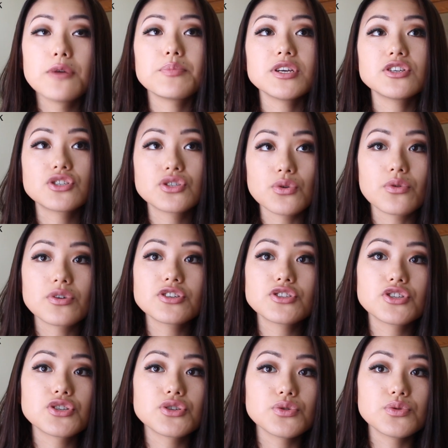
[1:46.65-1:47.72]
be sure
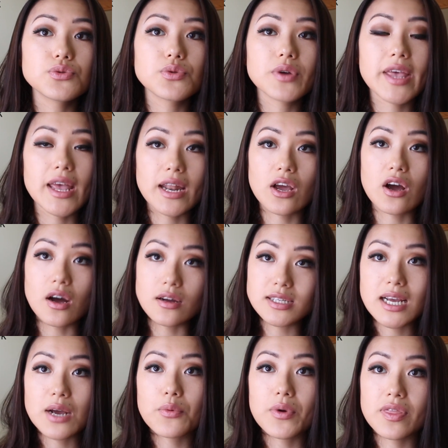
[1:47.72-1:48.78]
to get in
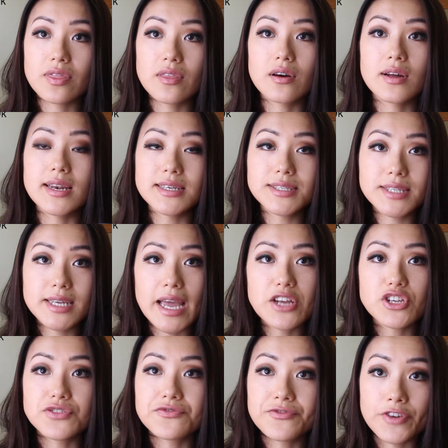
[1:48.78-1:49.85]
contact with the listing
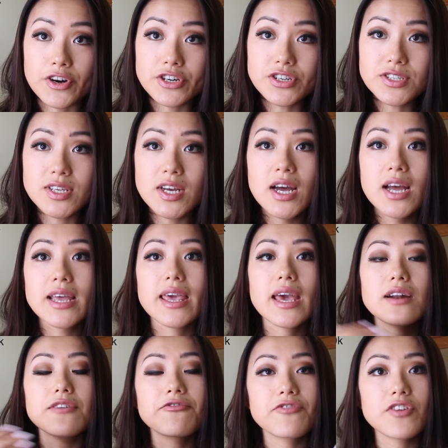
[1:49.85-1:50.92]
agent first,
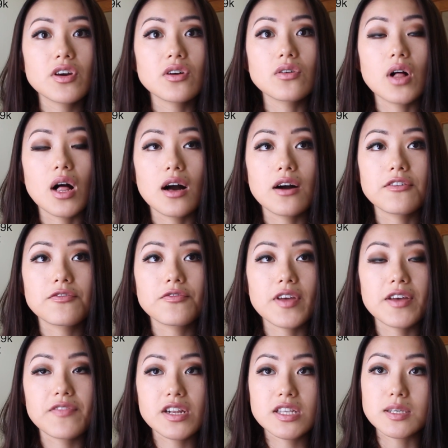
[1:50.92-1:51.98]
get a feel of
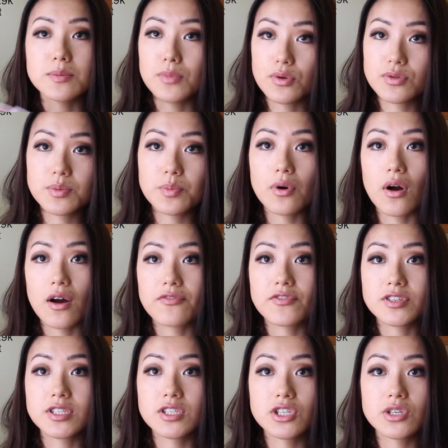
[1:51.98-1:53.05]
if it's a multiple
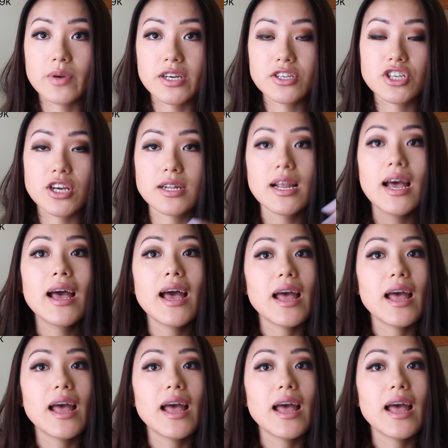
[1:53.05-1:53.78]
offer situation.